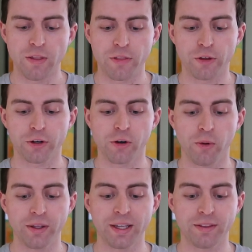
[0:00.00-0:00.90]
that they're
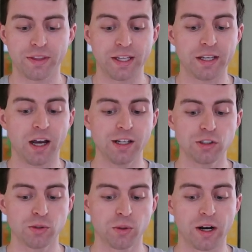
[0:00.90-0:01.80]
calling it the
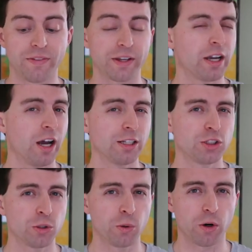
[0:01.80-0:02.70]
Contour and the
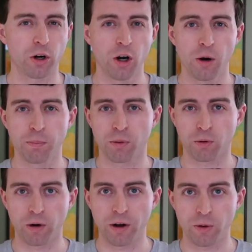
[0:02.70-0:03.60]
Contour
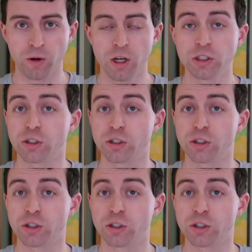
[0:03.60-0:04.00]
Pro.